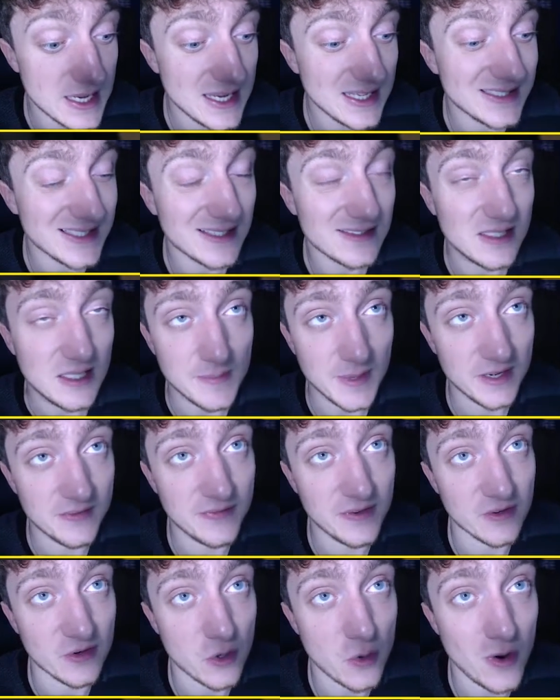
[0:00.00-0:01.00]
It's actually made
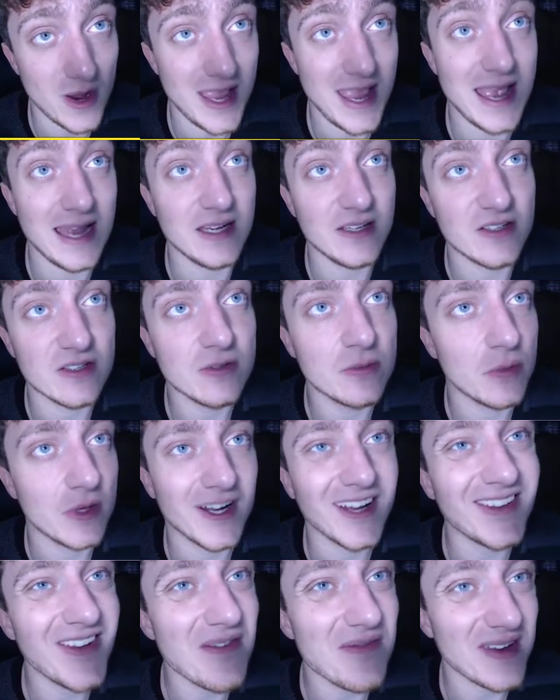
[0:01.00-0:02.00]
Fearow quite elegant, when
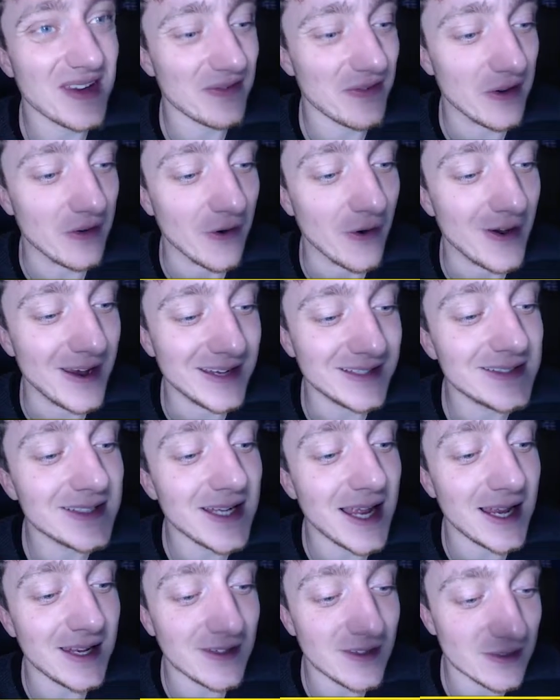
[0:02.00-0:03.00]
I don't think Fearow is an
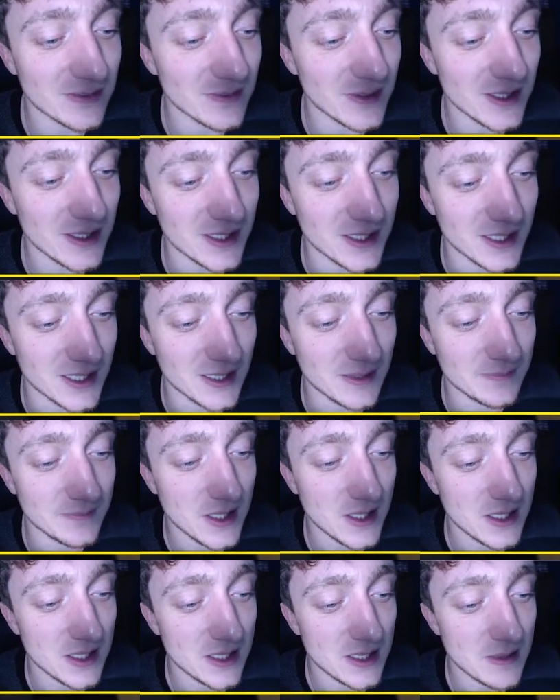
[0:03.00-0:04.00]
elegant
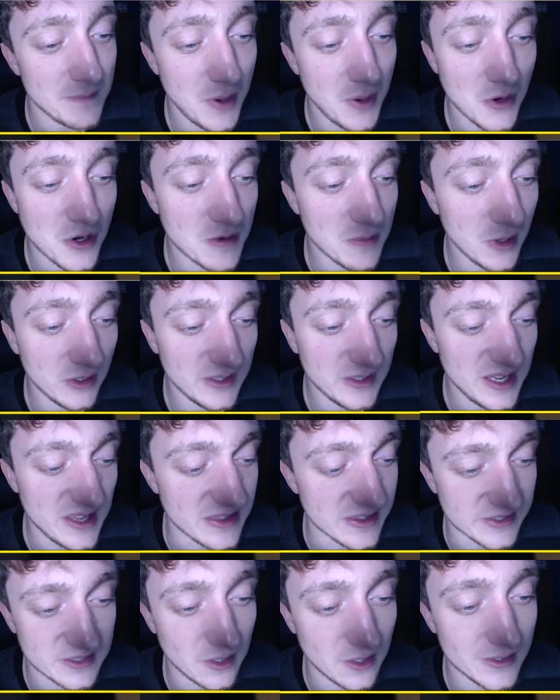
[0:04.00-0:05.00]
Pokemon in
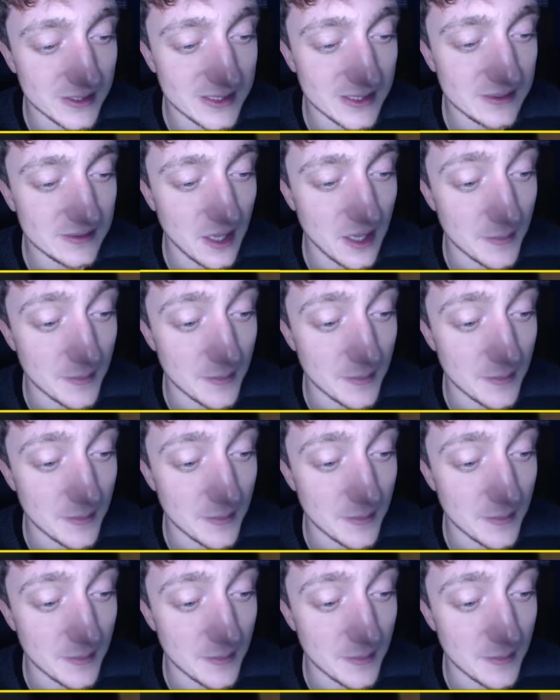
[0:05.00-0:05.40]
the slightest.